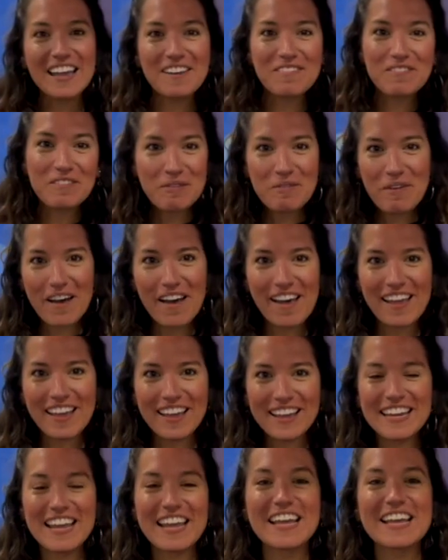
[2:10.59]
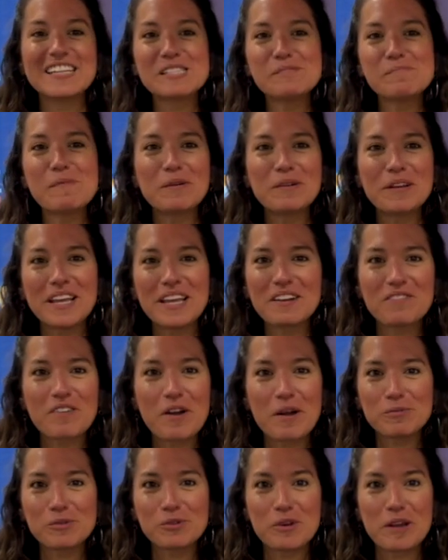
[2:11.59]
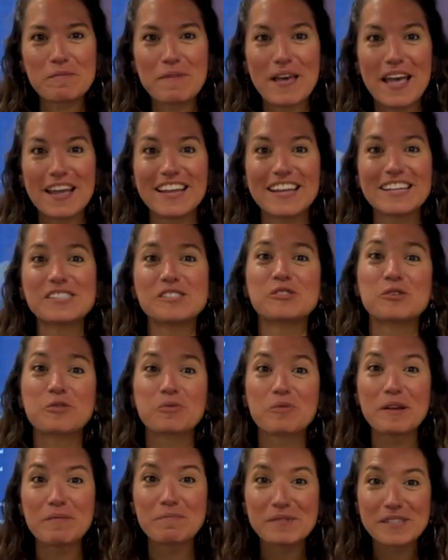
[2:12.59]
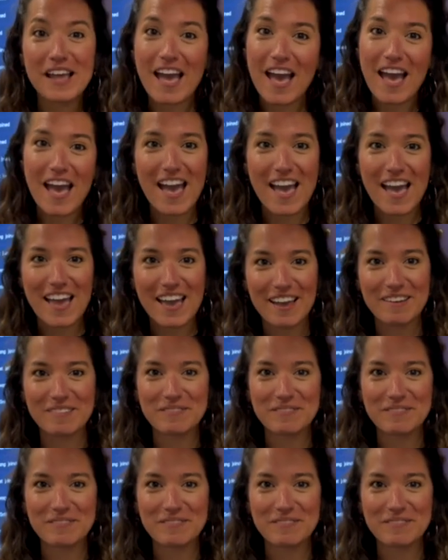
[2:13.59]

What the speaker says: everyone. It's Monique from Drip, and it's Drip time.